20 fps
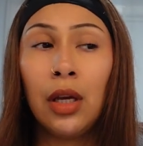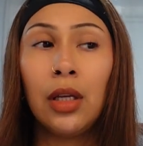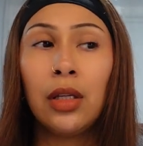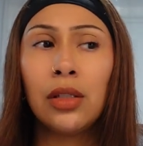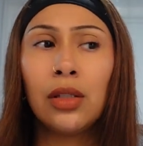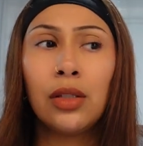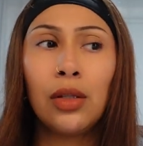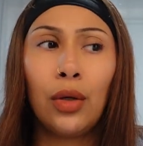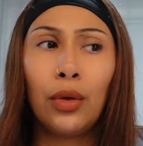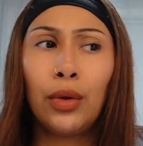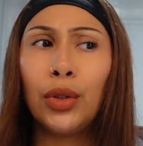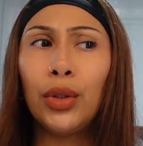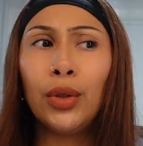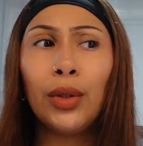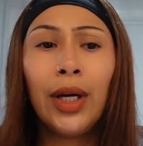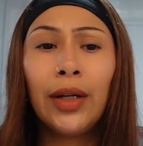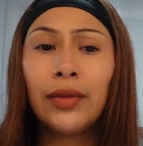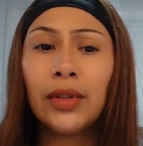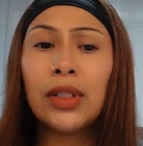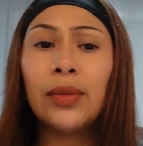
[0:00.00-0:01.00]
so you don't
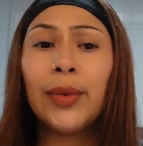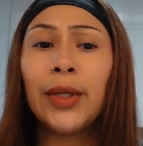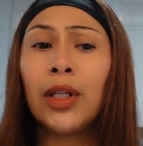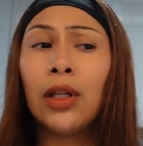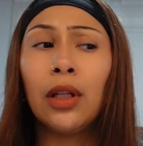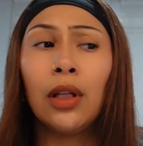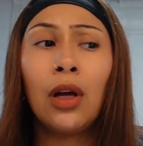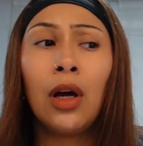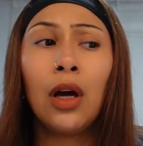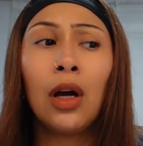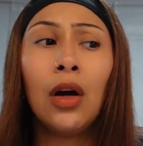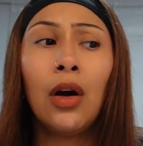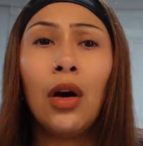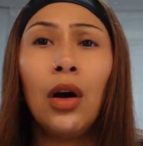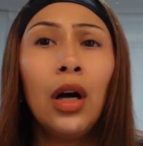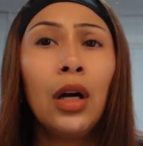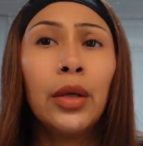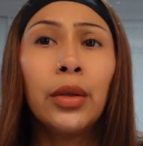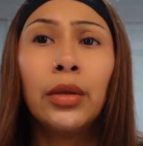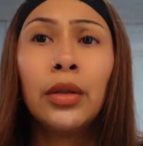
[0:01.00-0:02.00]
have to spend a lot
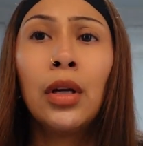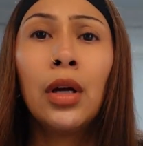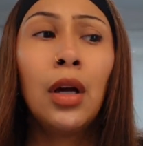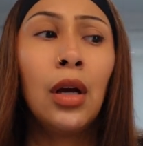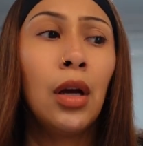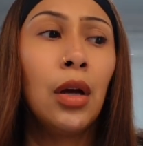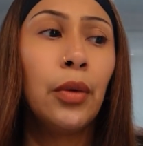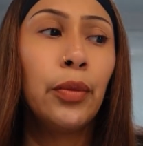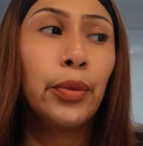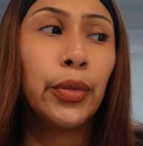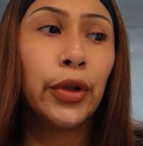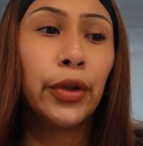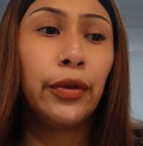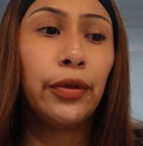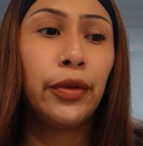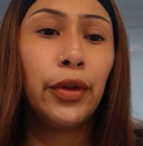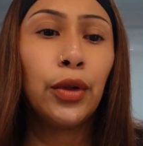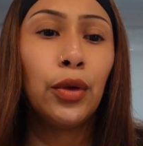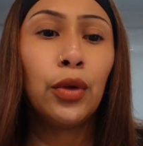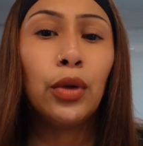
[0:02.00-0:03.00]
on
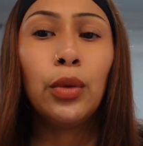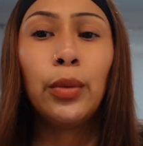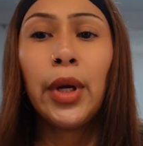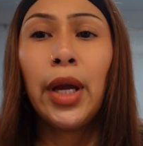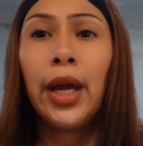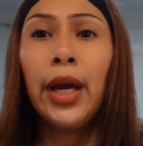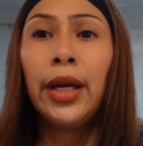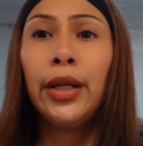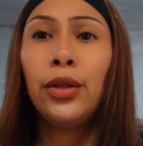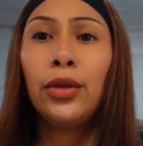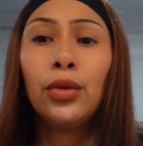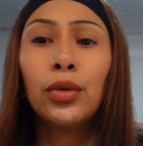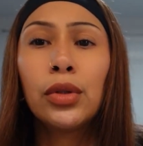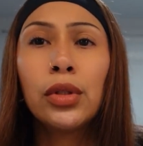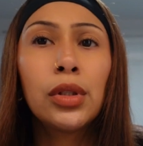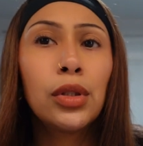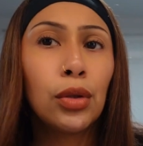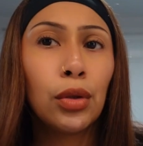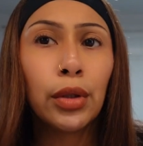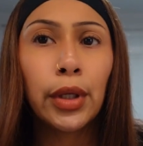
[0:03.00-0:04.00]
perfume and you'll
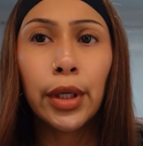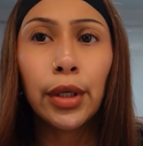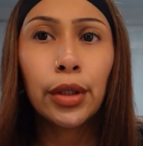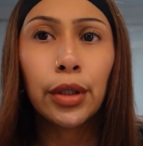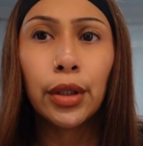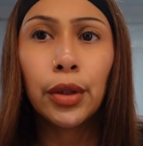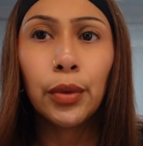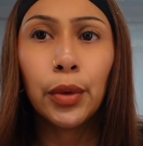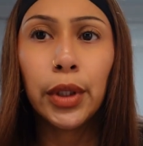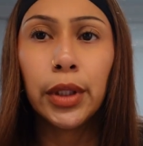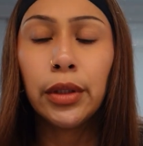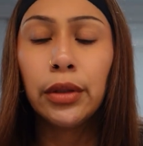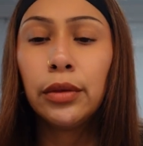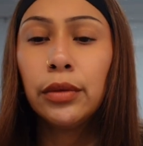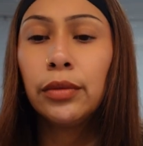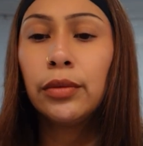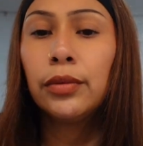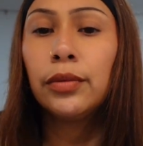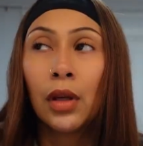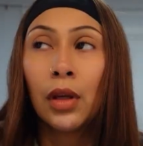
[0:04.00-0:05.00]
still get a good one.
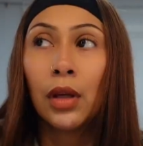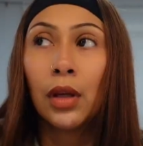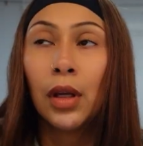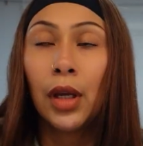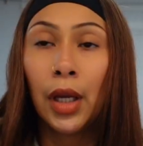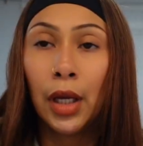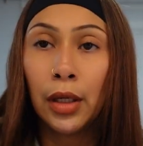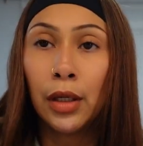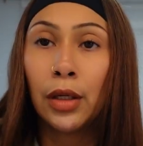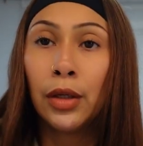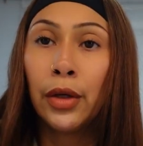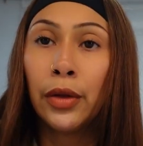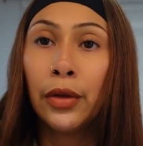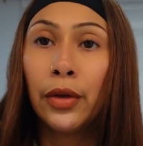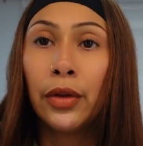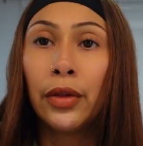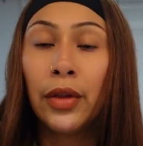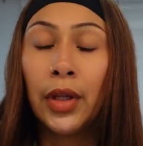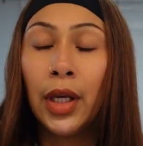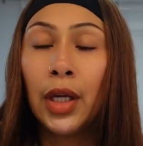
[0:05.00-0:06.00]
And another
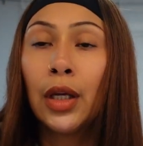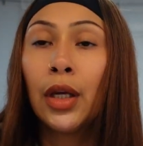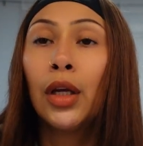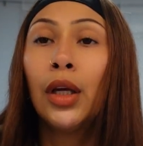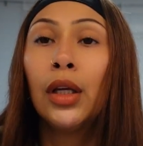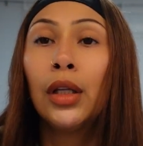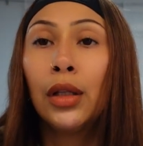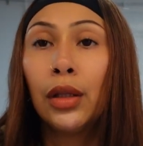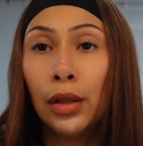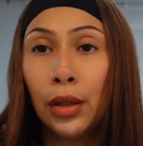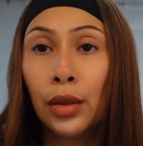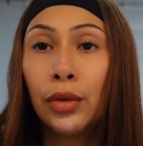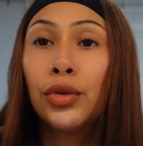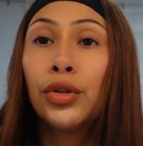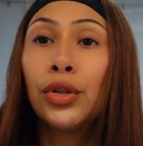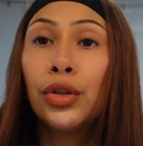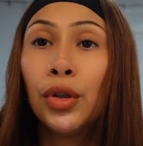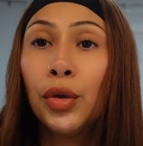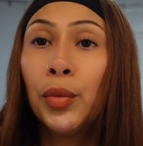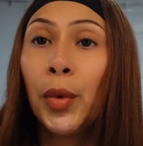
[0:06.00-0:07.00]
thing,
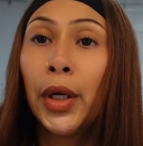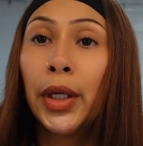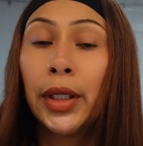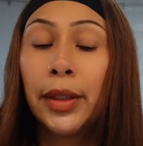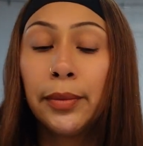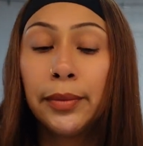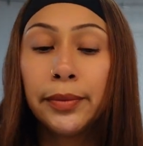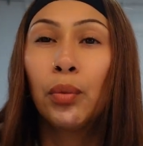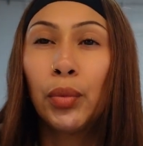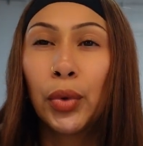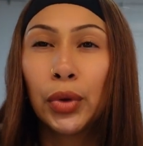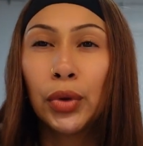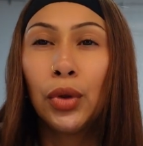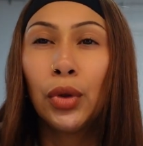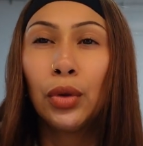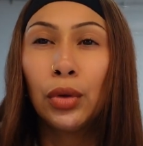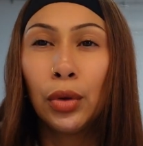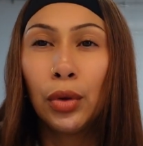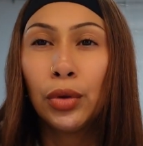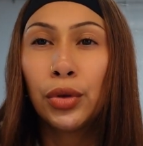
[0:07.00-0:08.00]
lotion your body, but
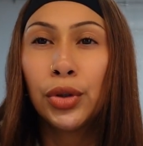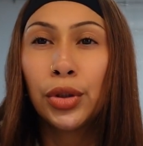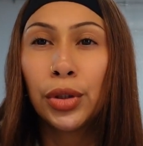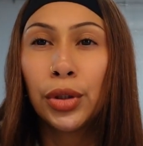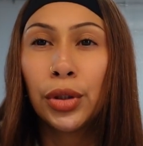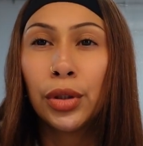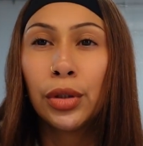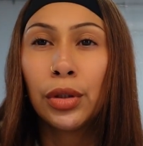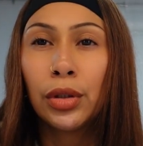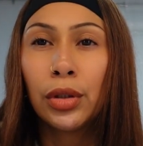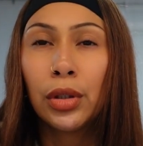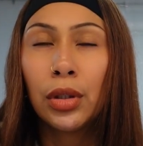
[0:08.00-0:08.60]
don't lotion